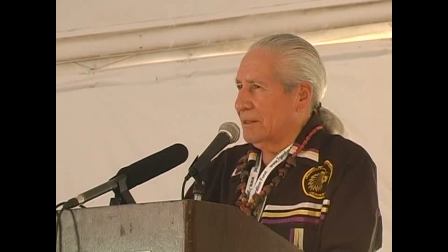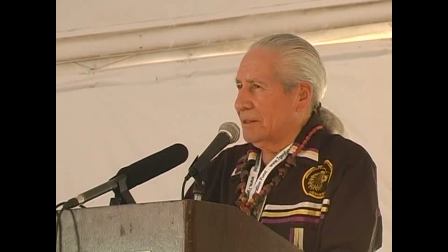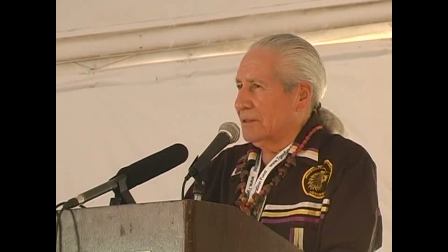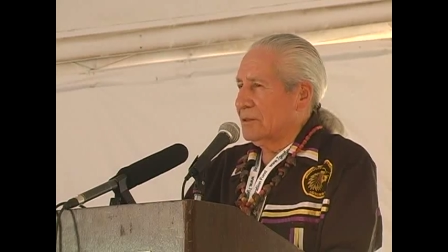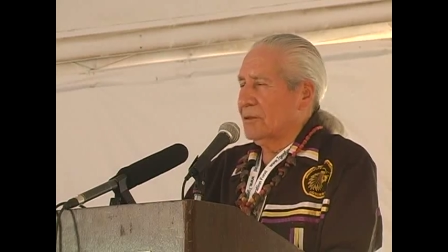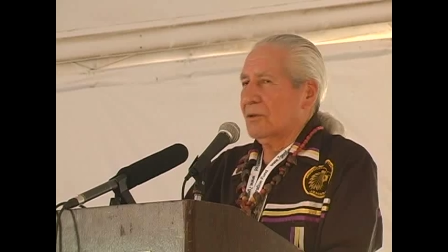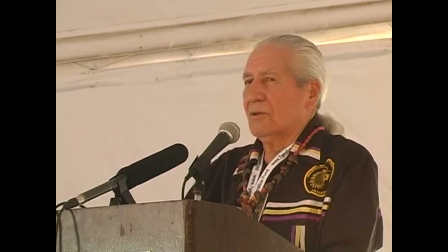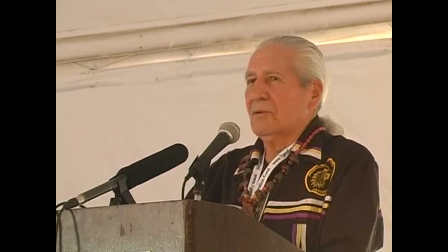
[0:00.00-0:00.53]

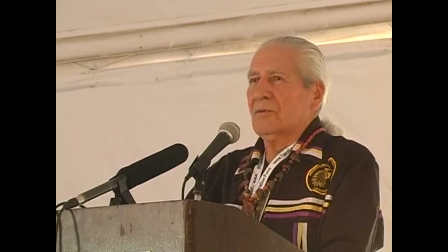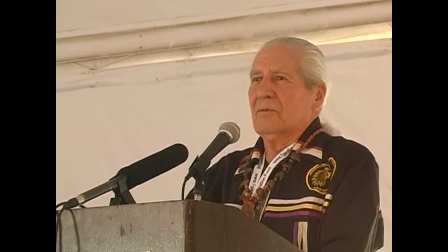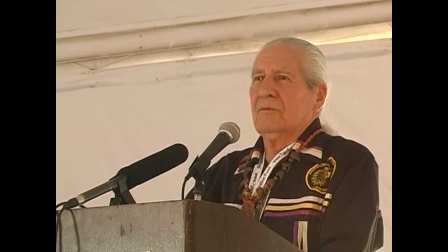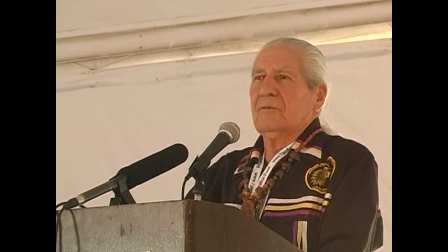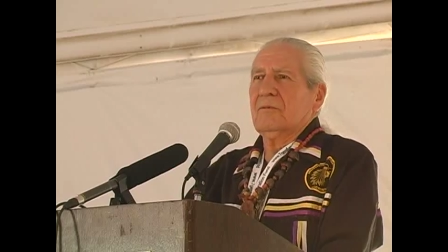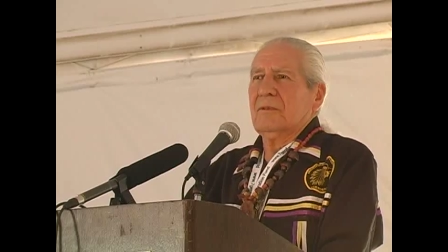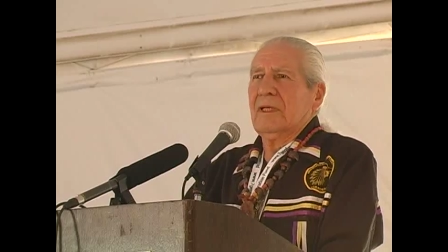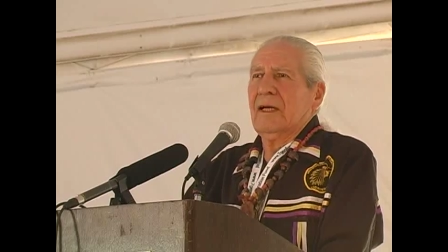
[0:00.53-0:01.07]
So
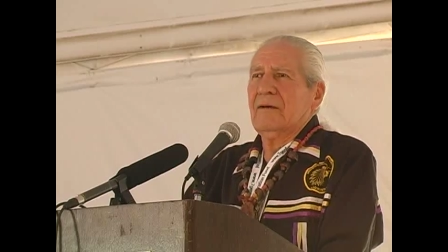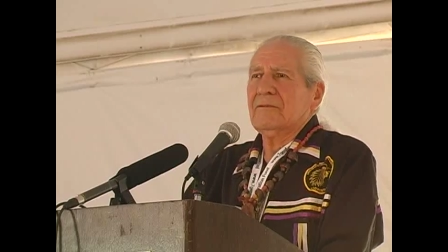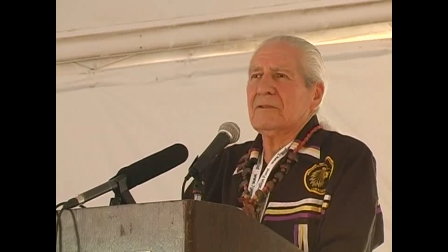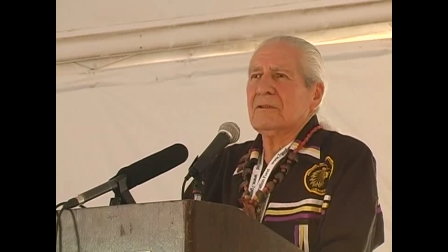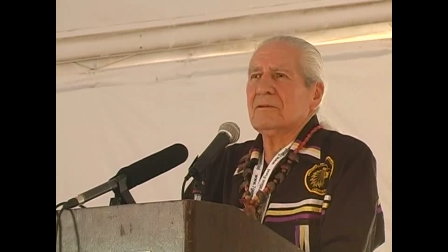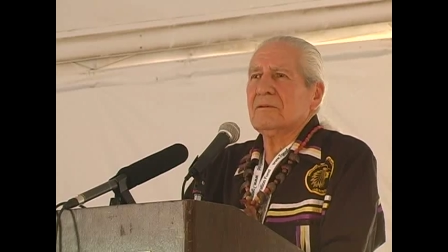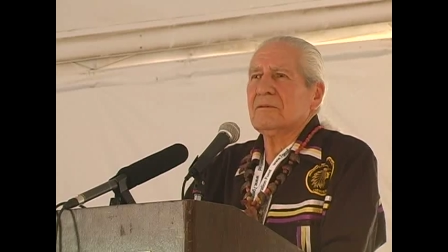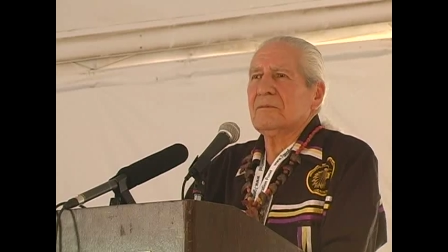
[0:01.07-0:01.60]
we have
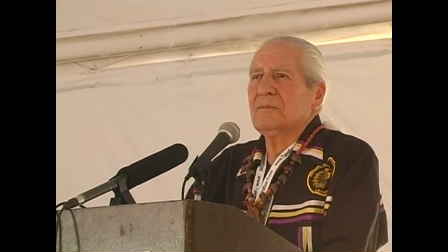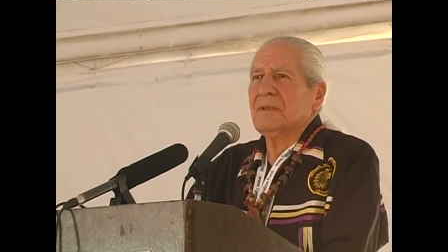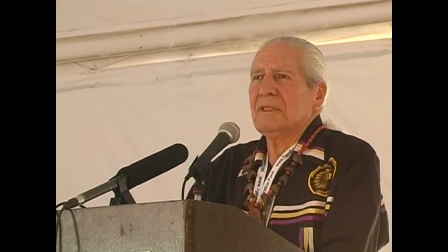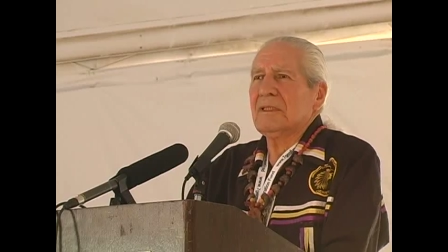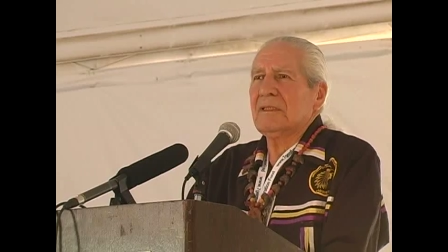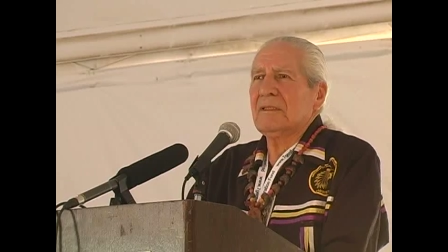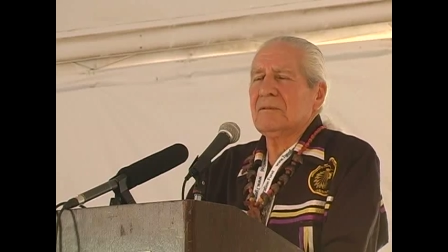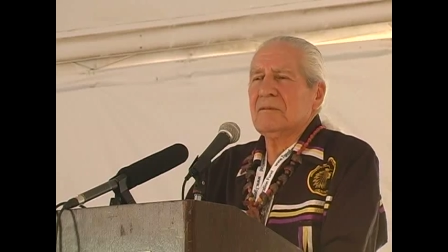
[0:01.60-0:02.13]
to
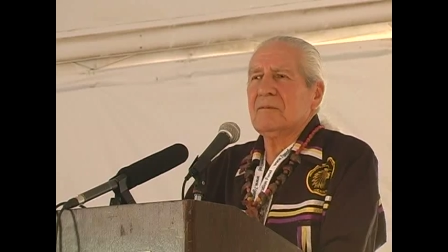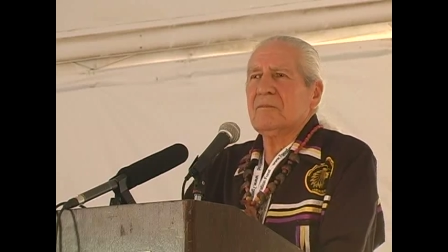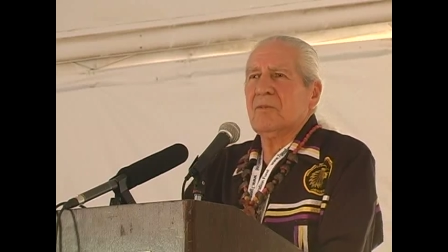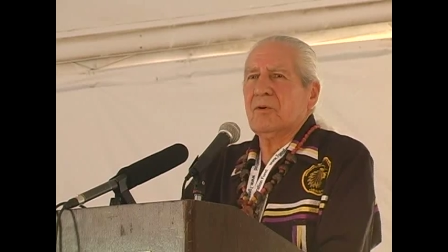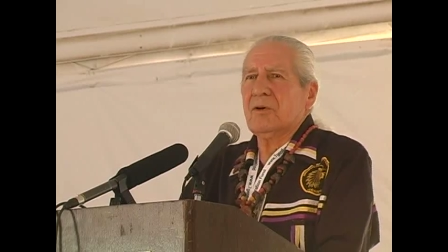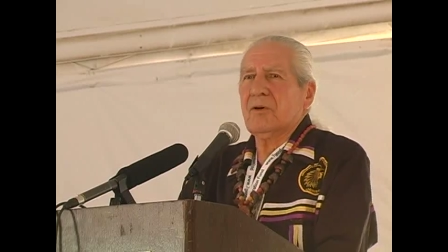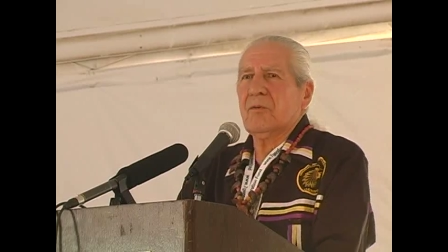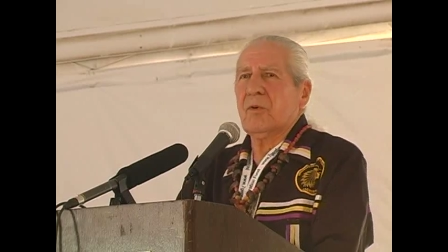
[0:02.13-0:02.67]
be
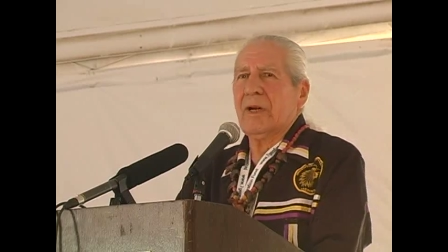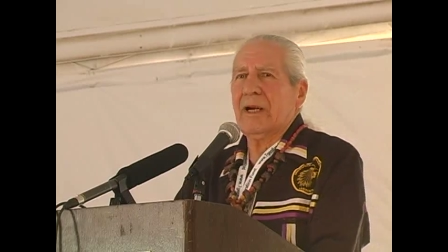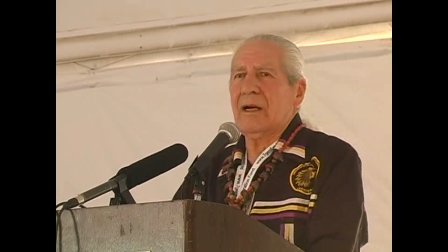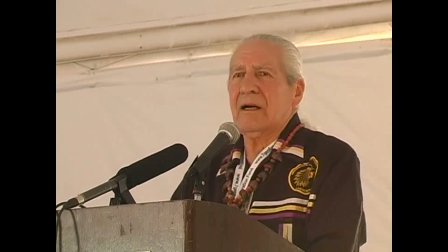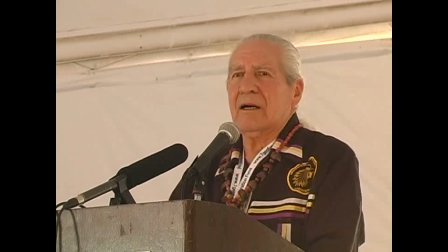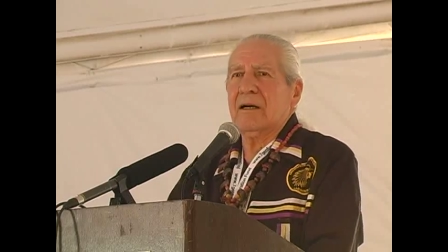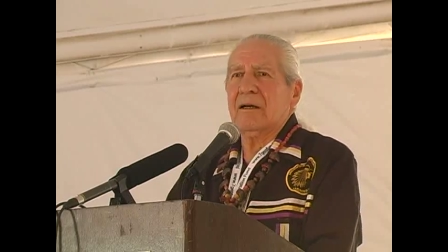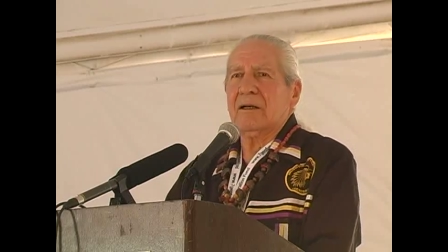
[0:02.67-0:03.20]
more
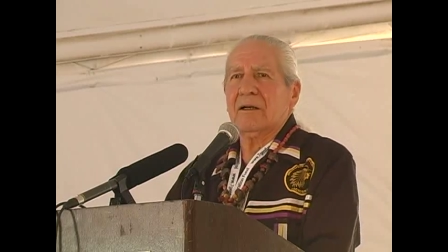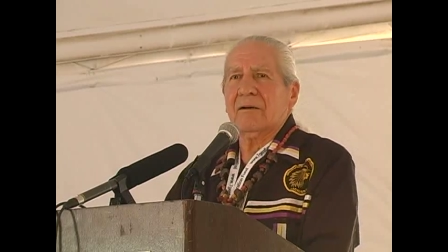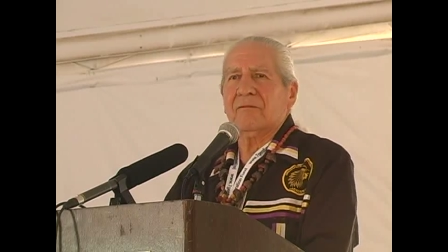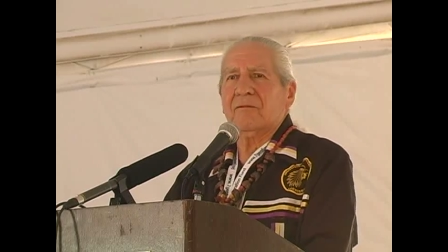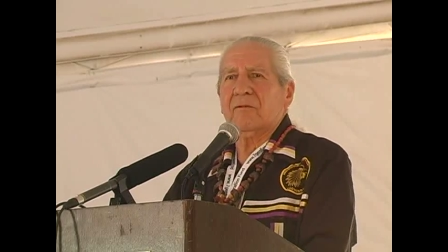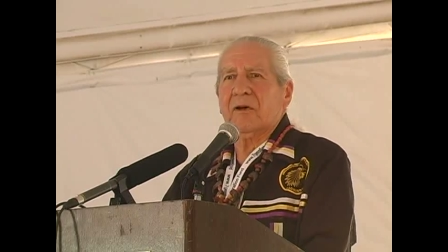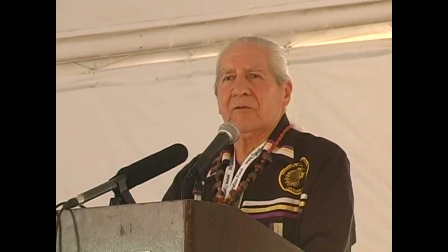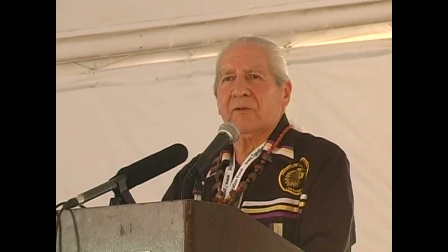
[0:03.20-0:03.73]
aware of
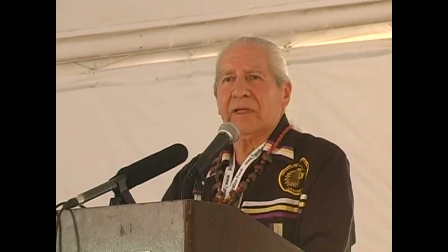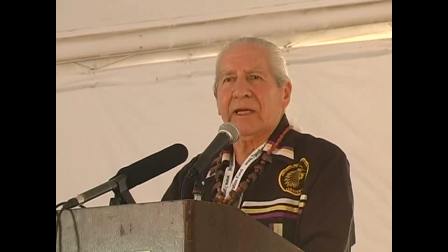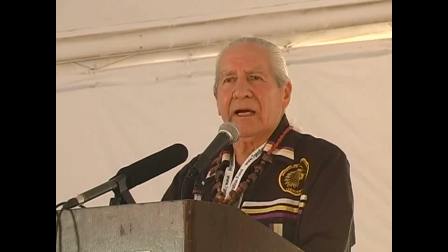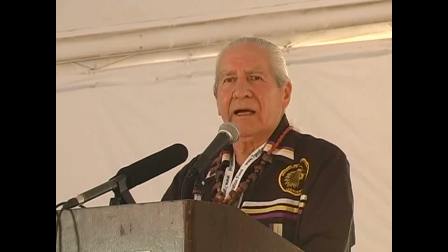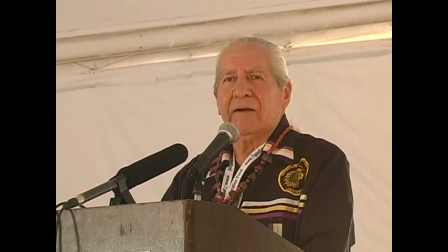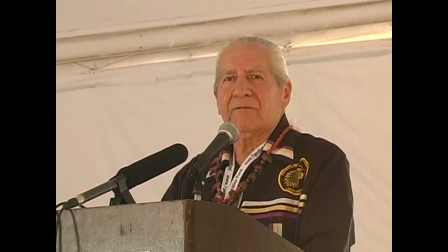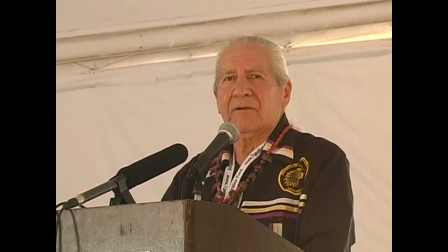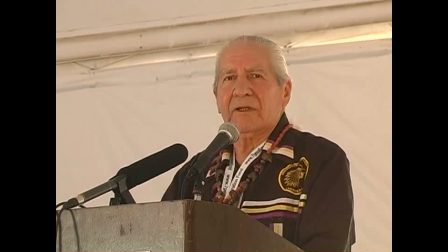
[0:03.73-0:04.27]
what we
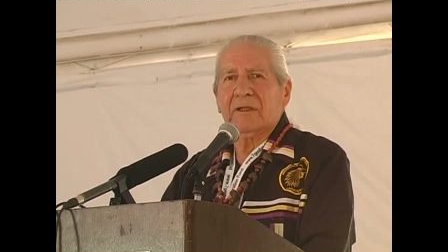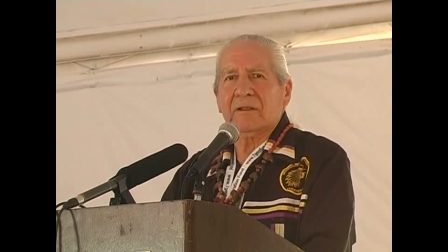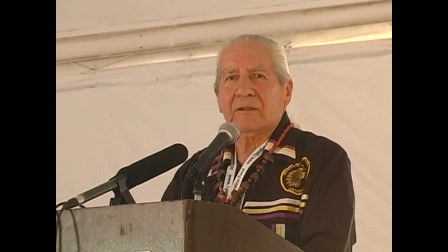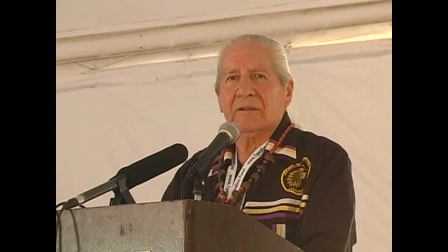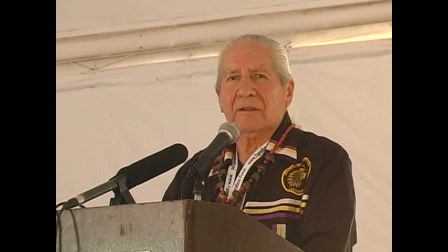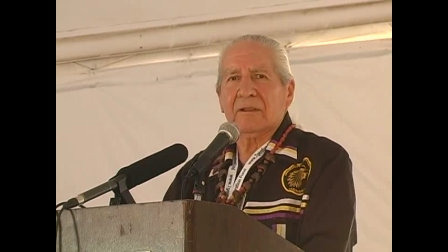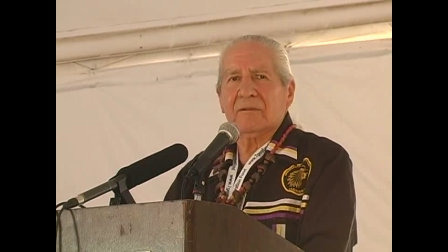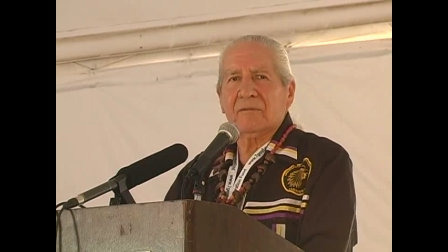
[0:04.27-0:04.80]
have
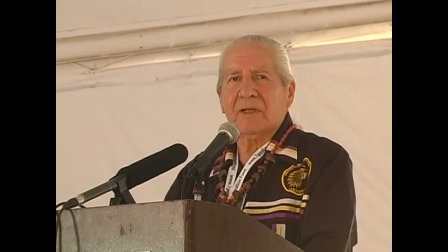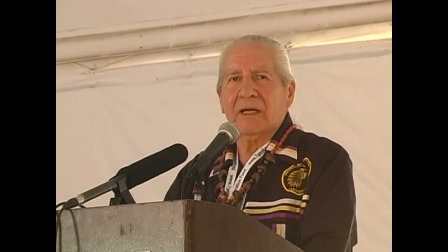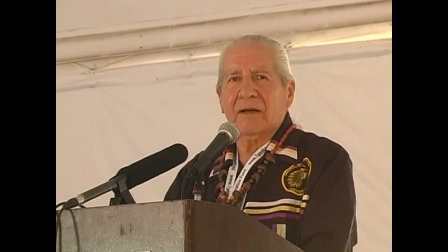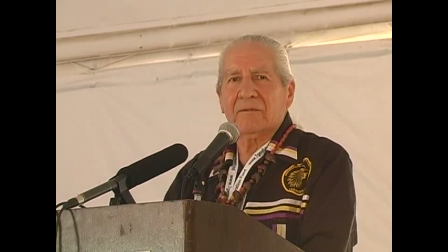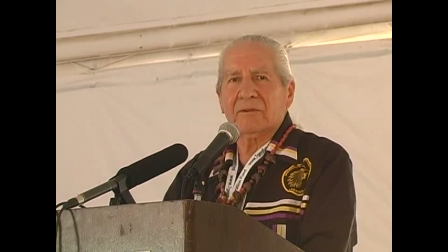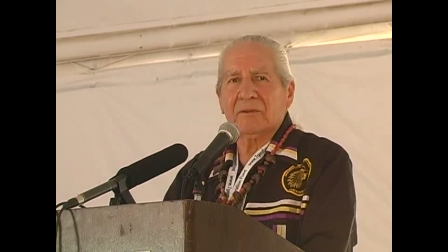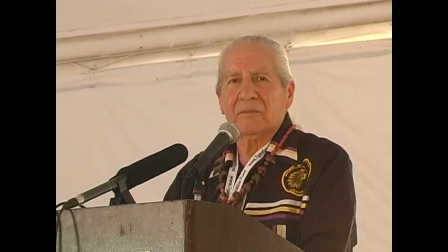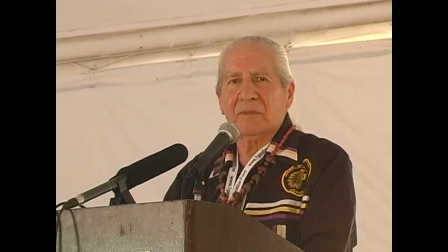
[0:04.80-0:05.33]
here, and we
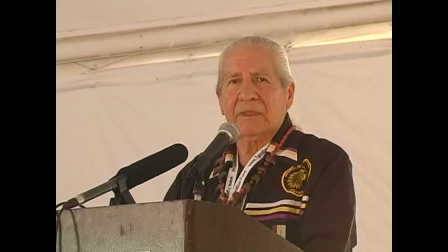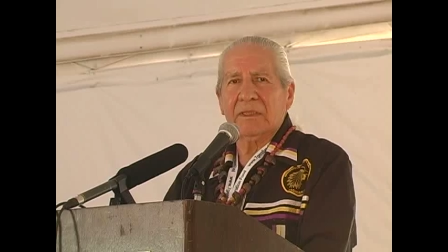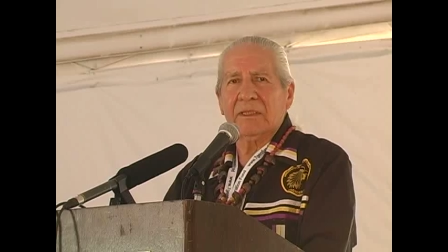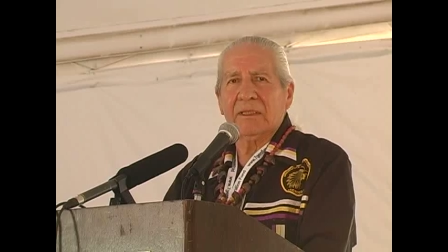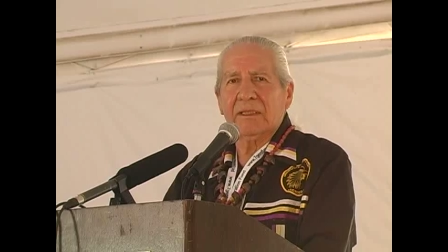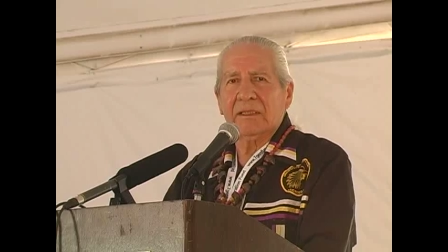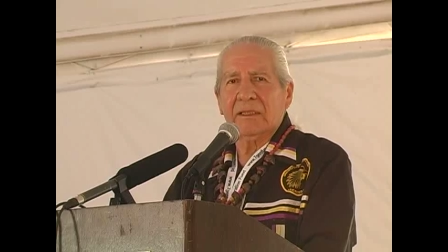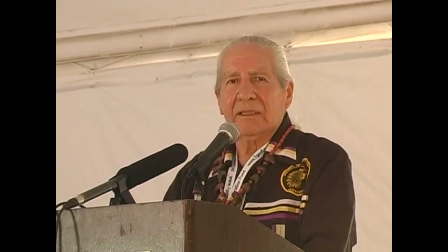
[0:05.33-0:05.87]
have to be